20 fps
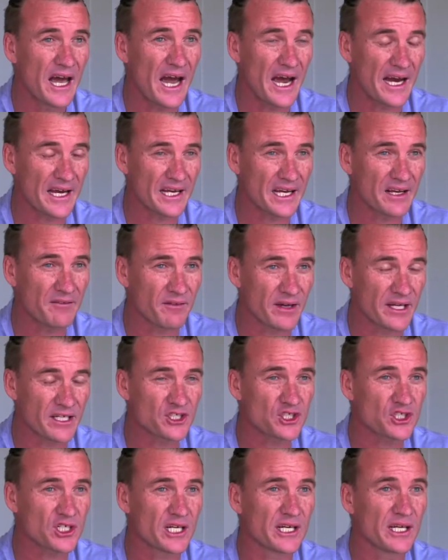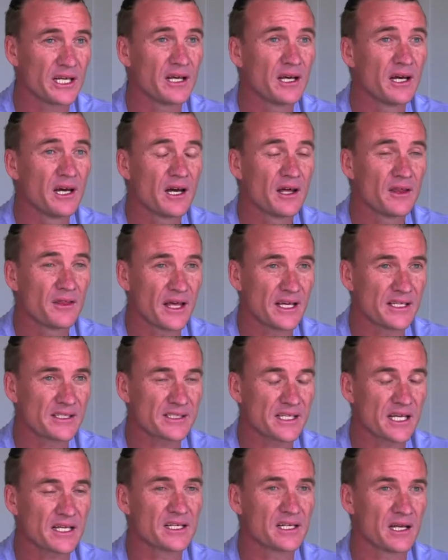and eventually they
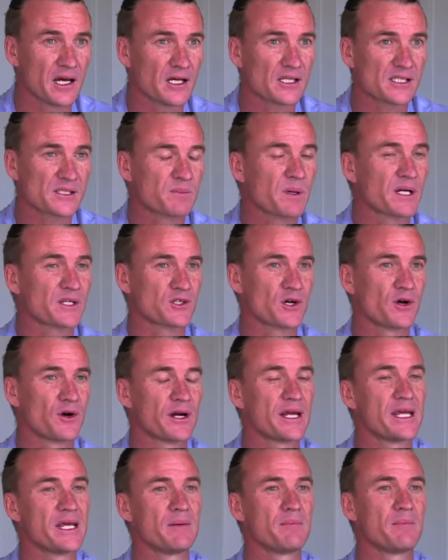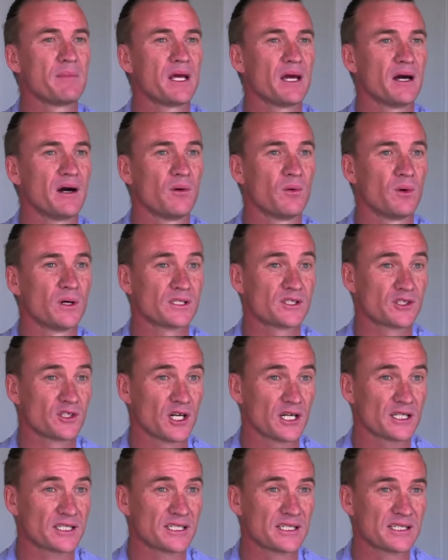said yes, but her hemia was
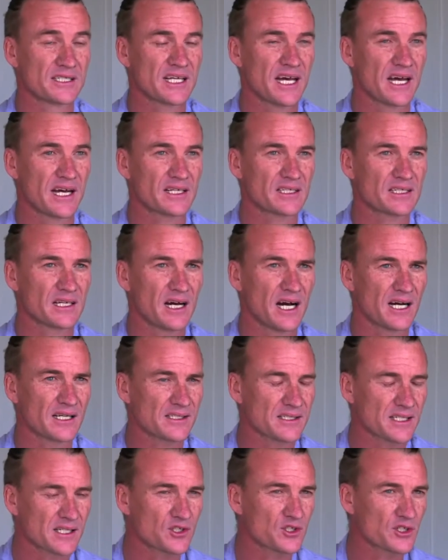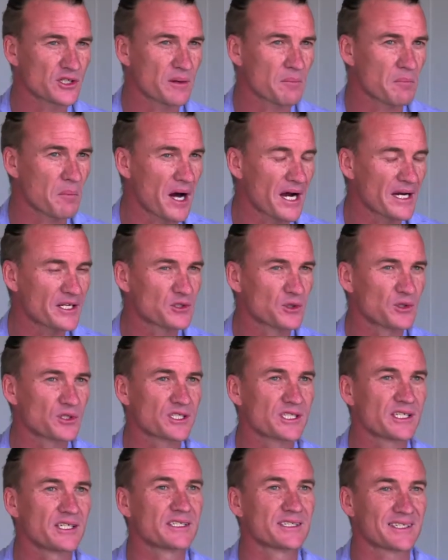not intact. I said to them, my
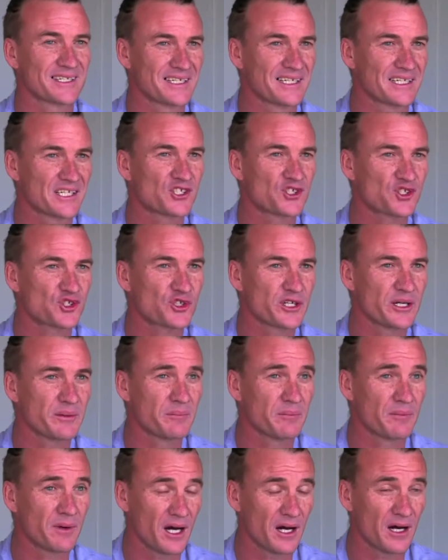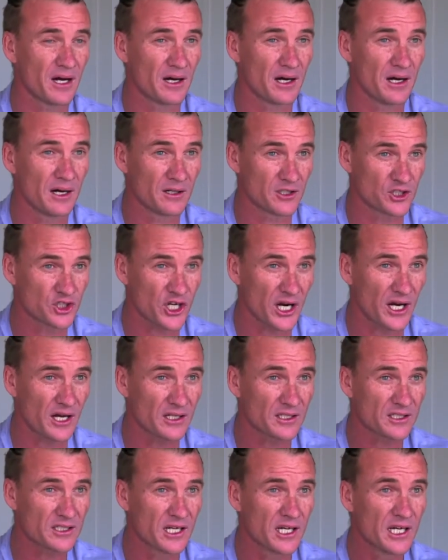daughter is an extreme
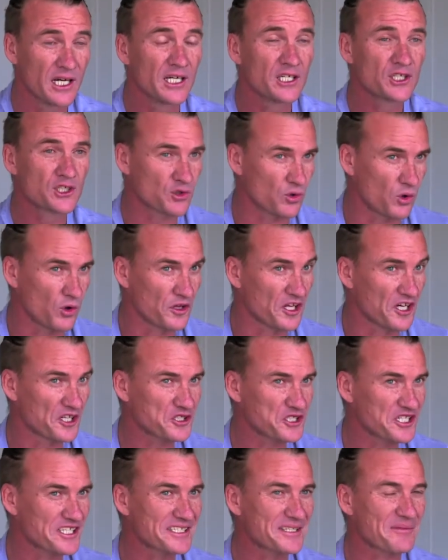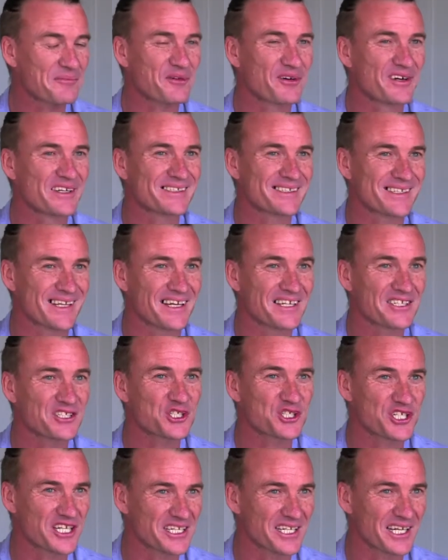child. Although she's a princess,
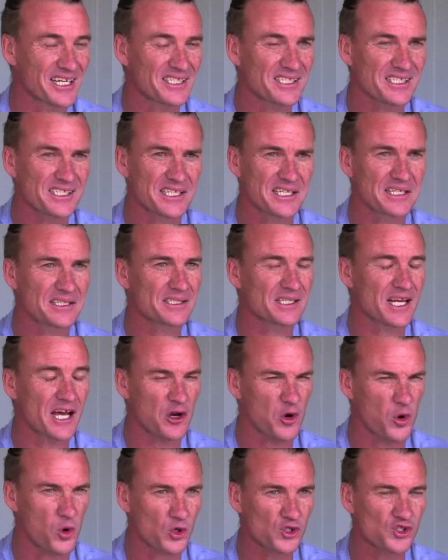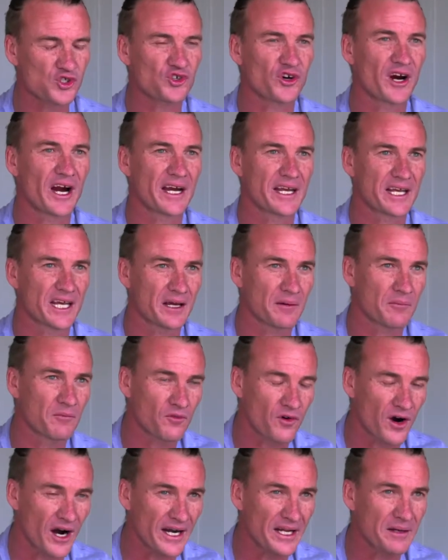she does things like horse riding,
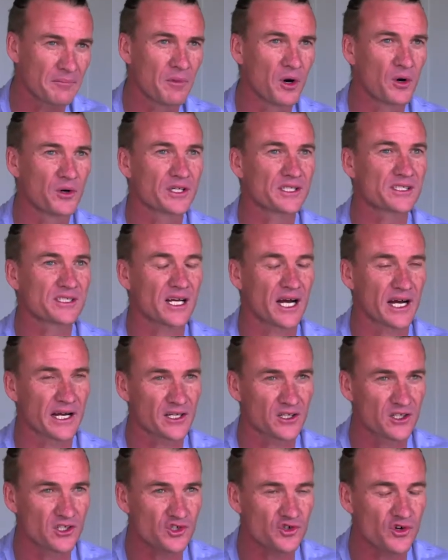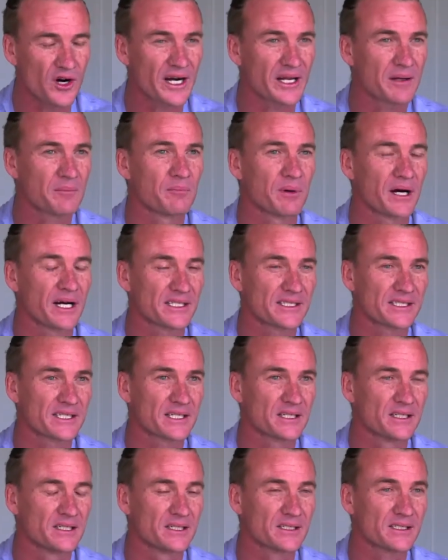riding motorcycles, riding
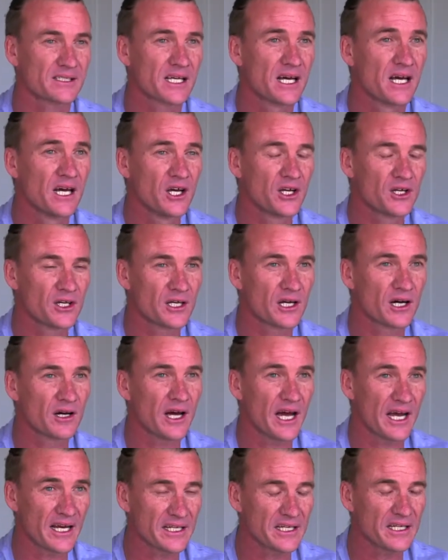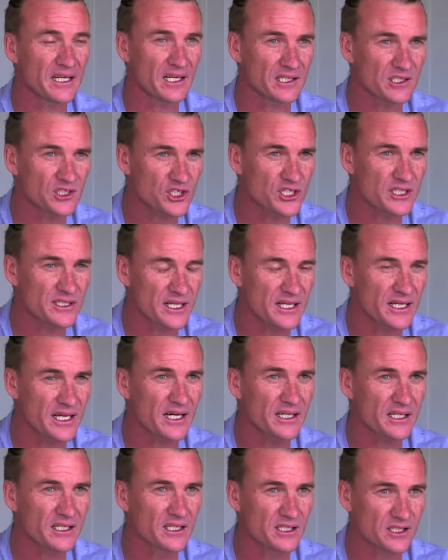bicycles, you know, and yeah, she's a
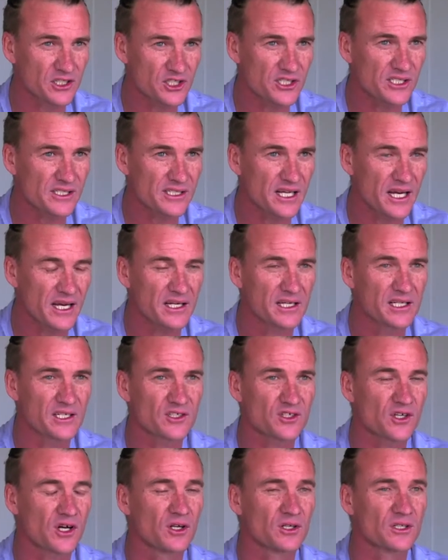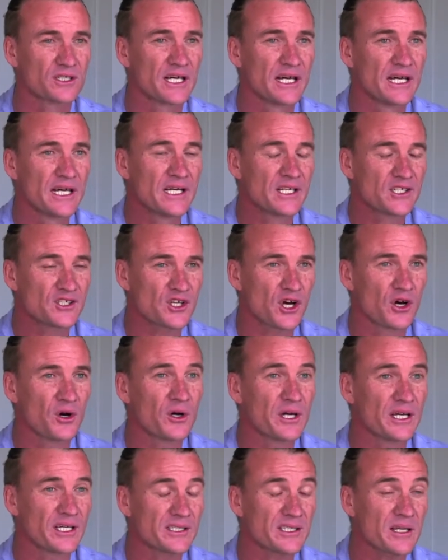young girl. She's 10 years old.
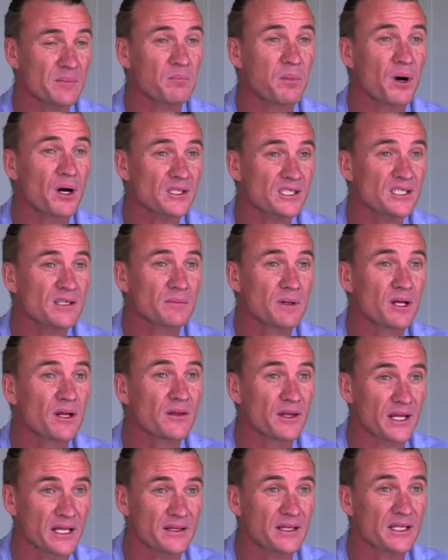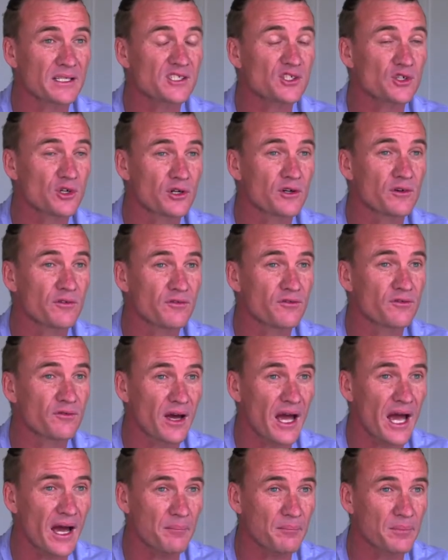So is it possible that this could have
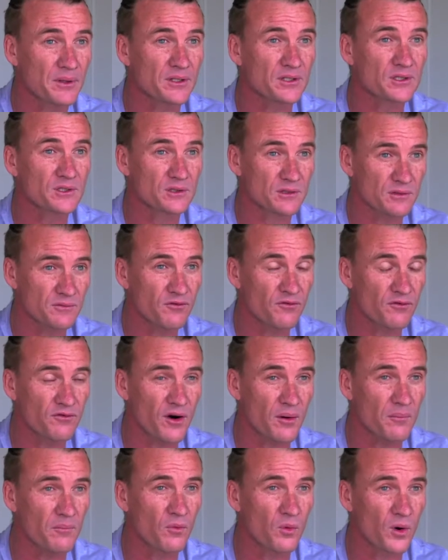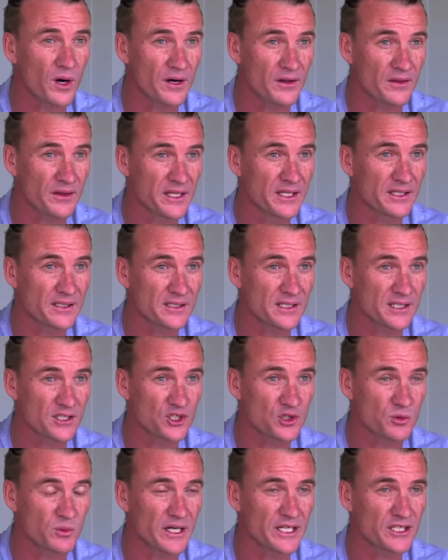happened from one of these
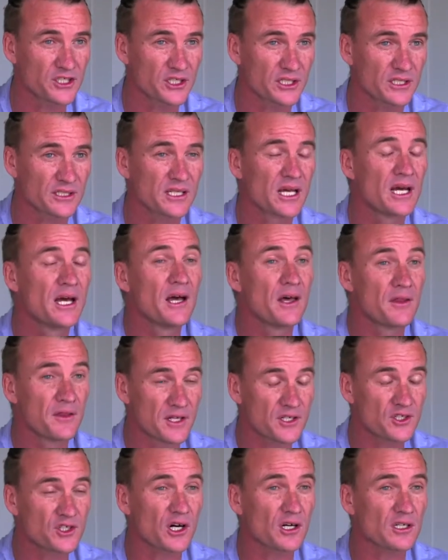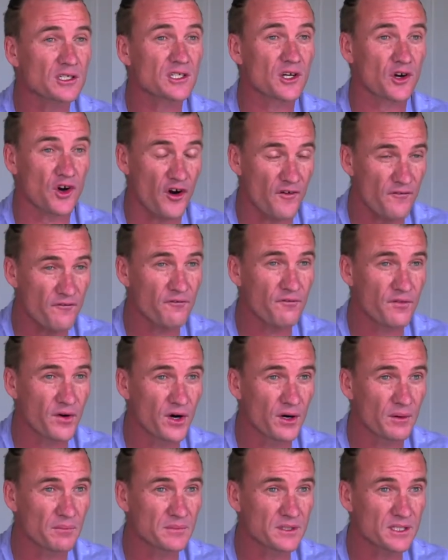situations? The doctor
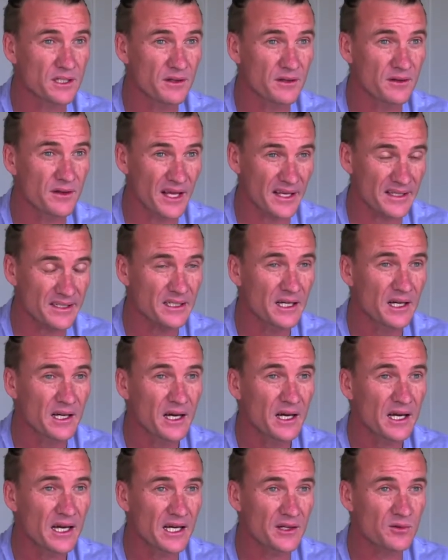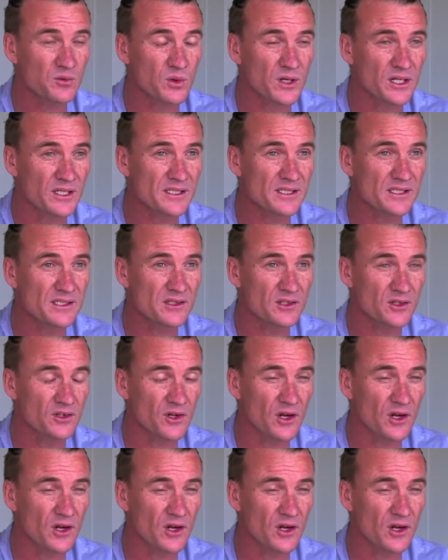confirmed that it was,